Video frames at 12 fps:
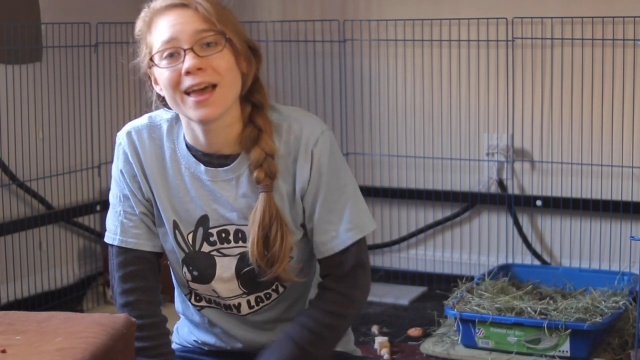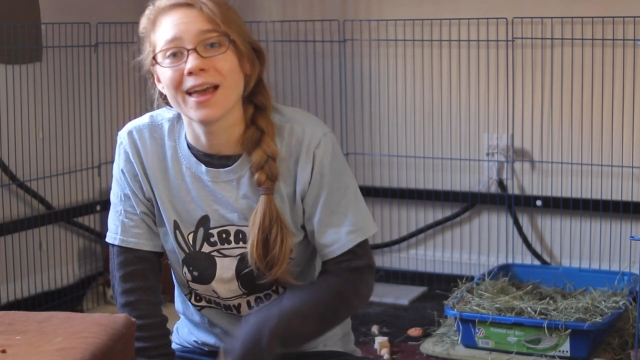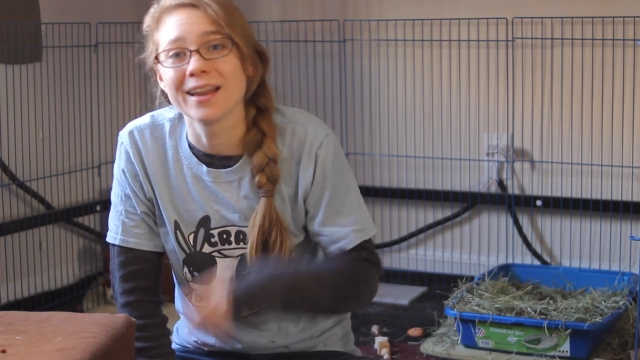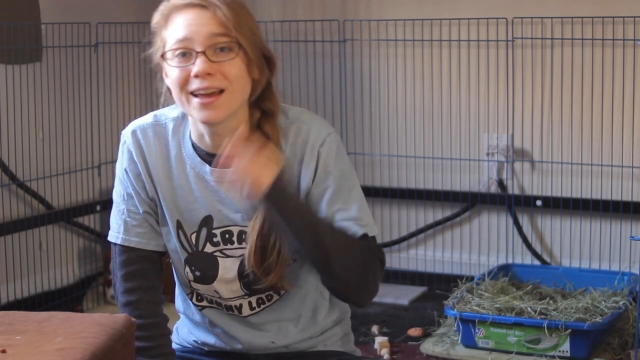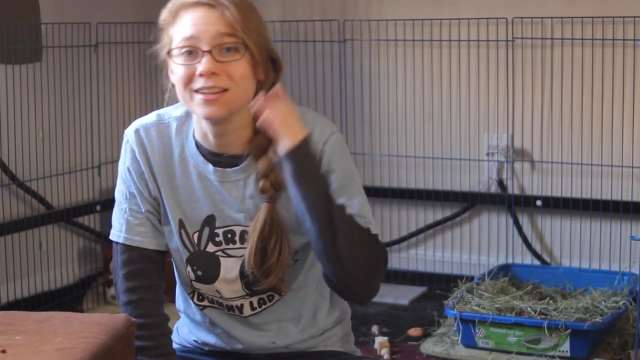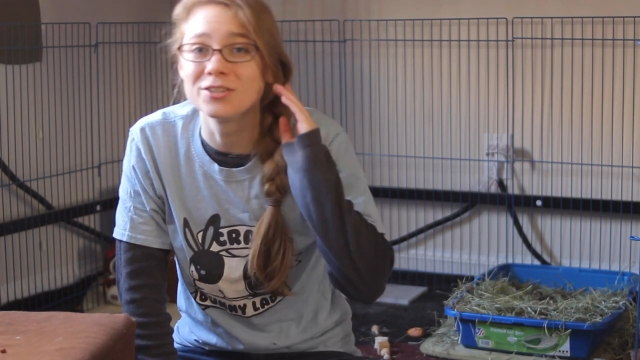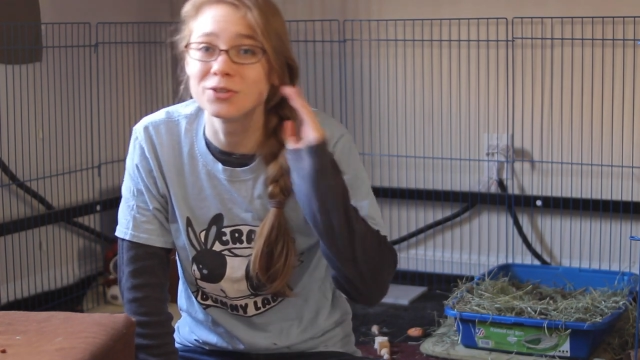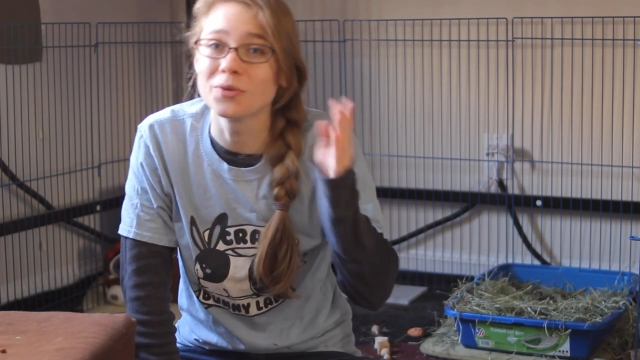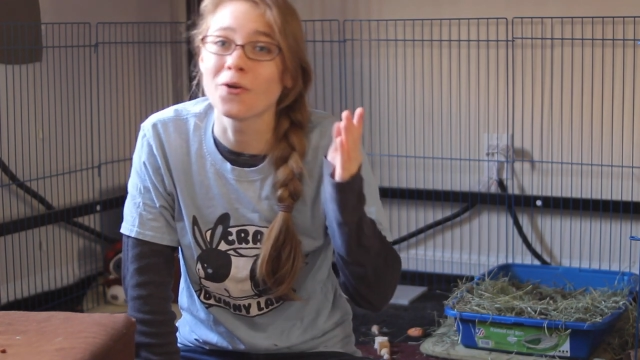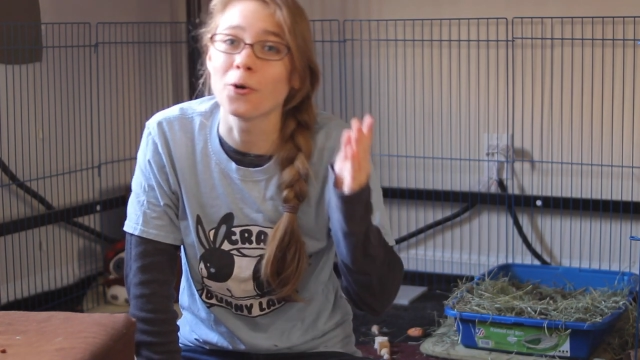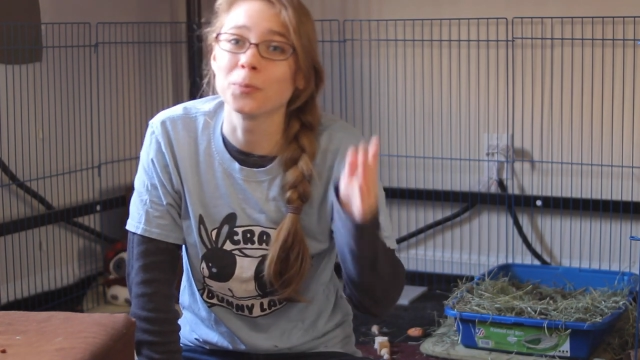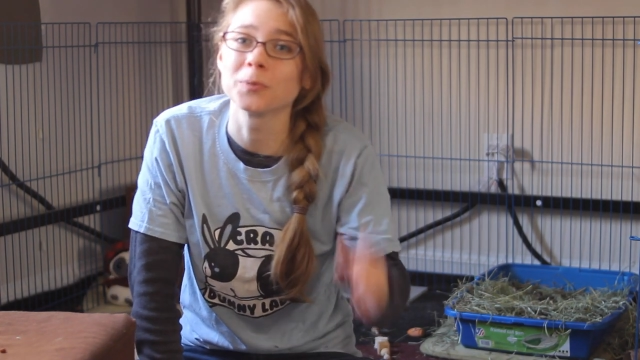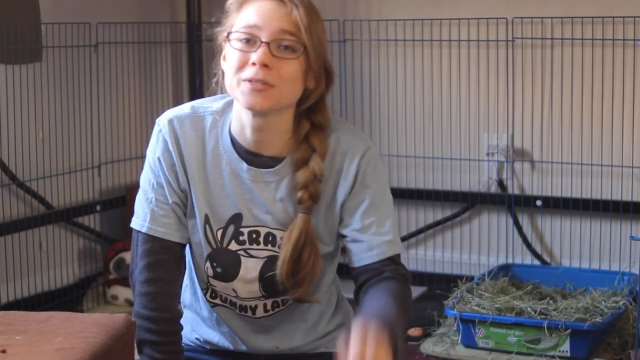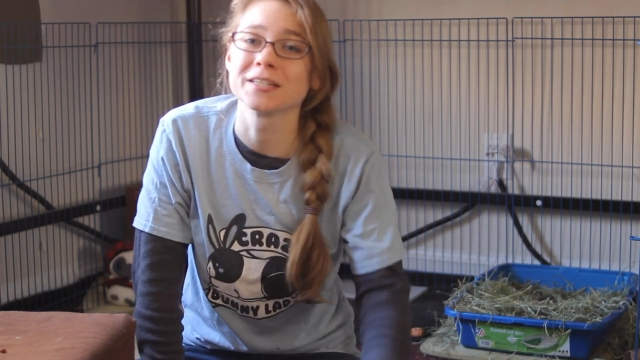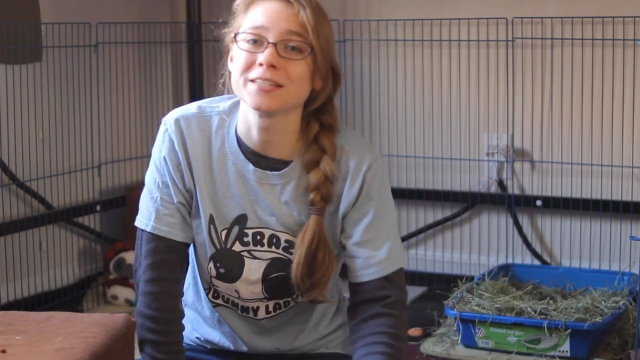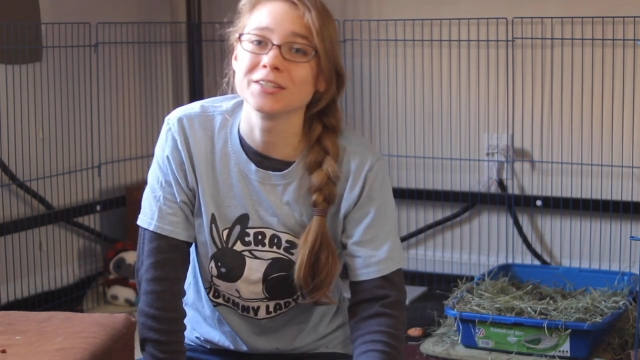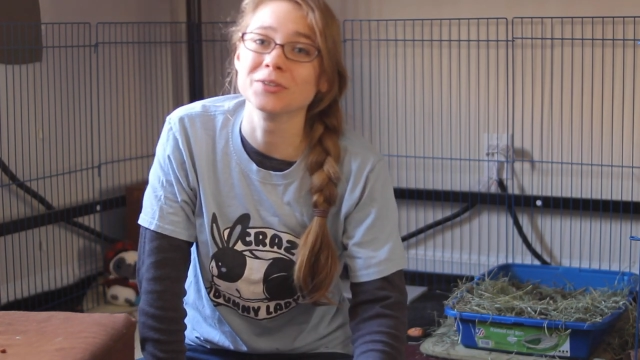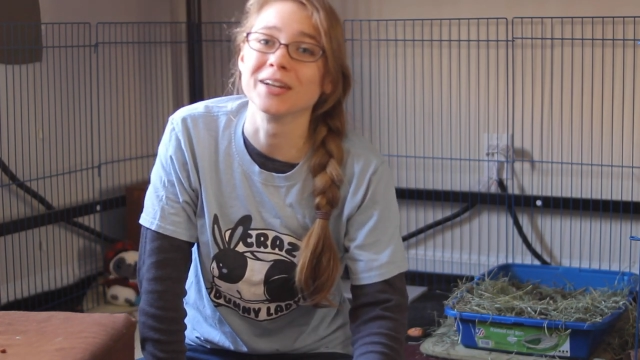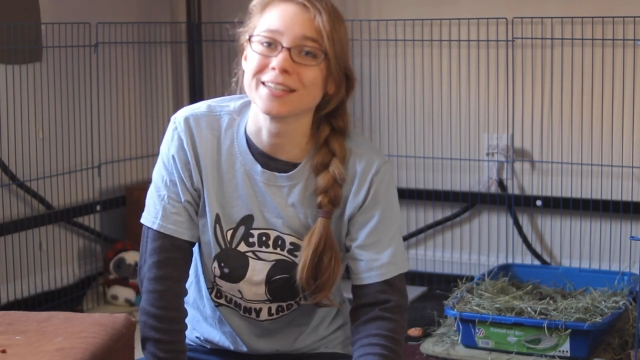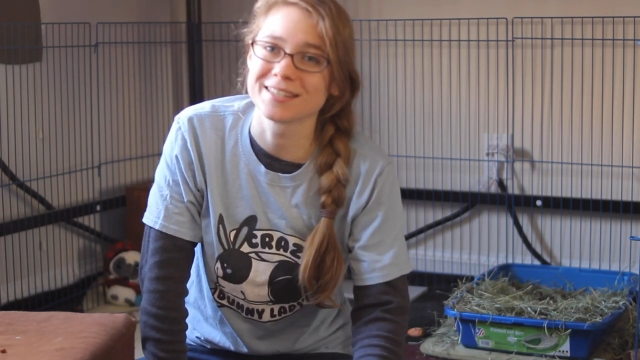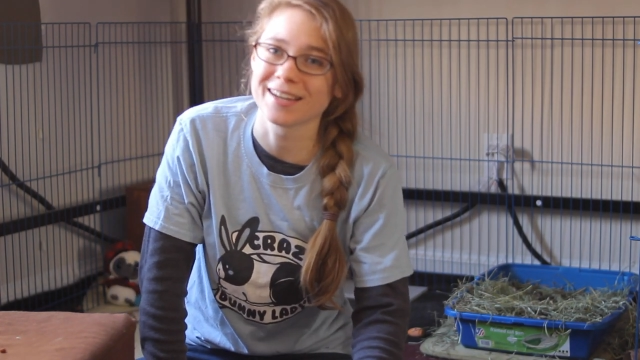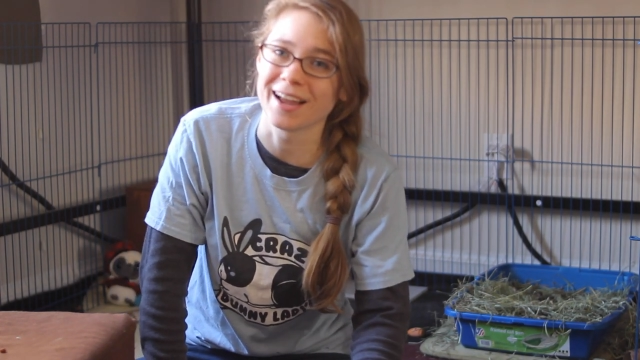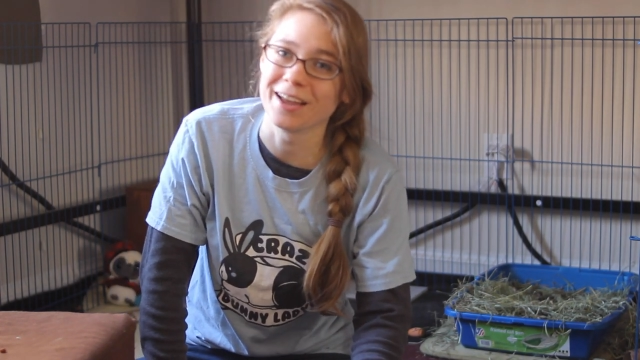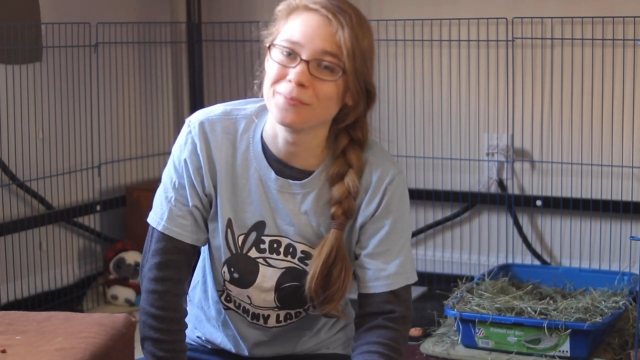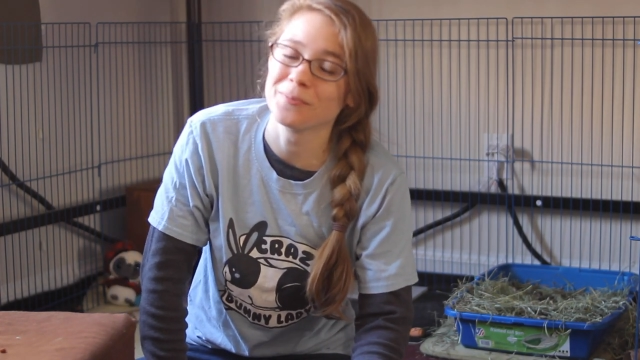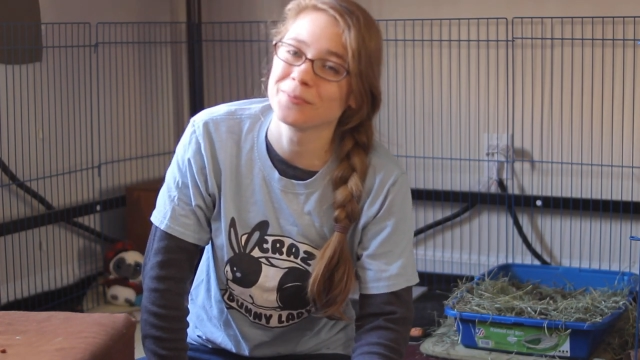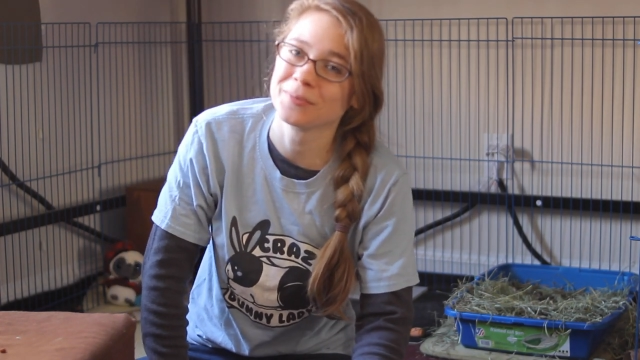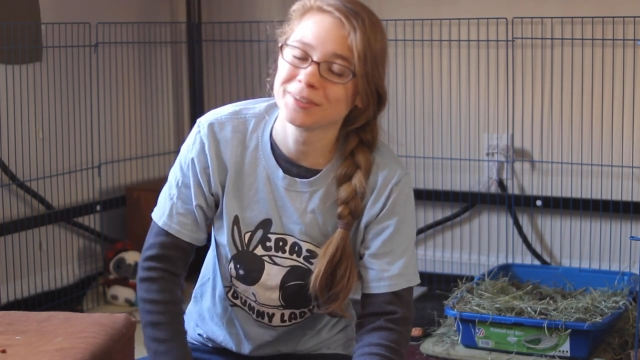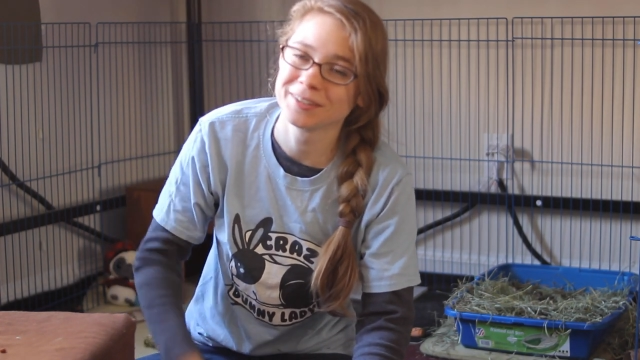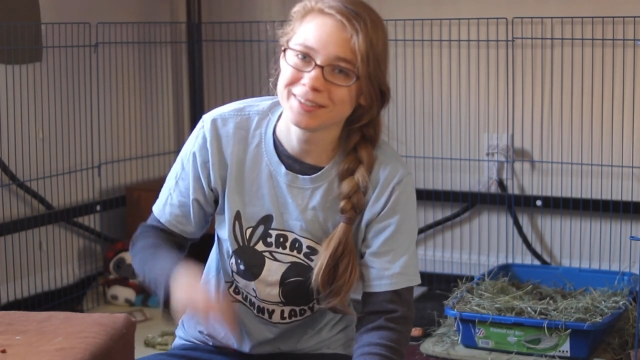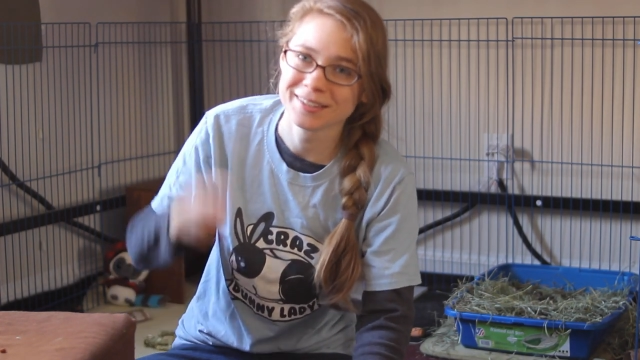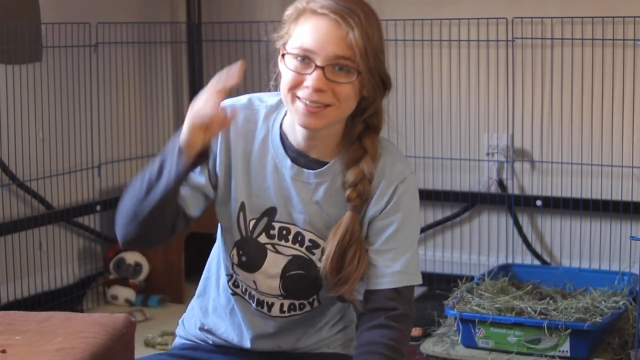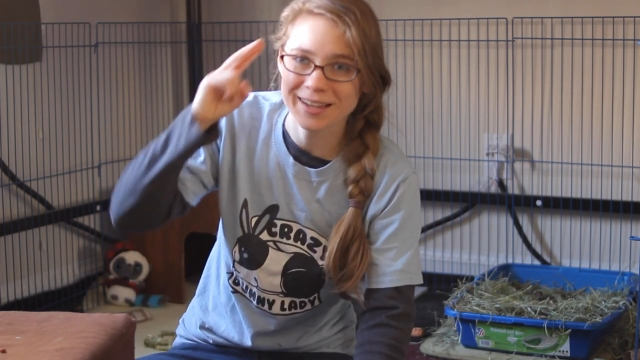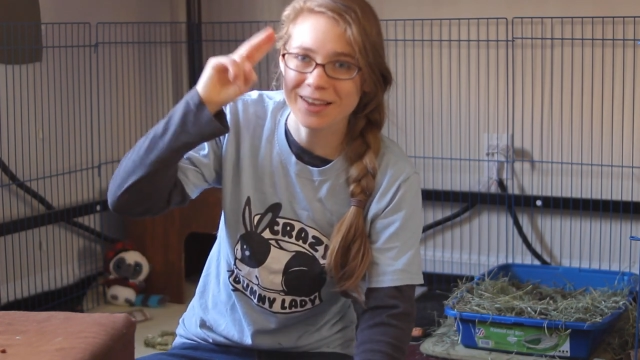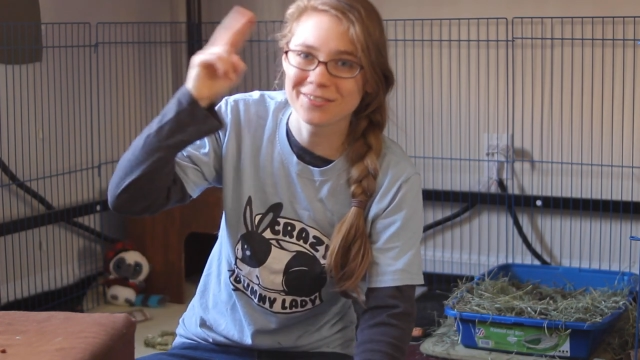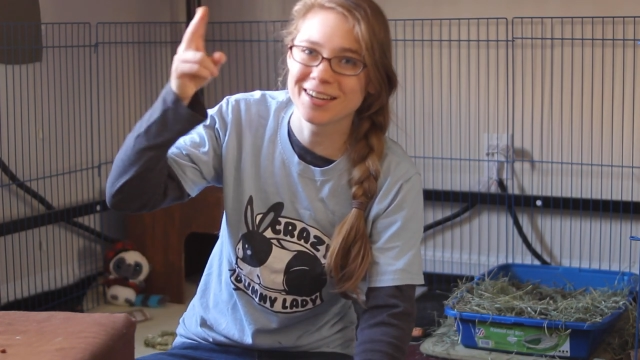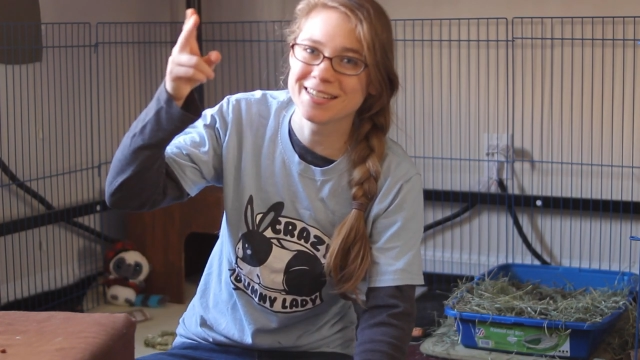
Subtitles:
and I do hope to see you next time. Have a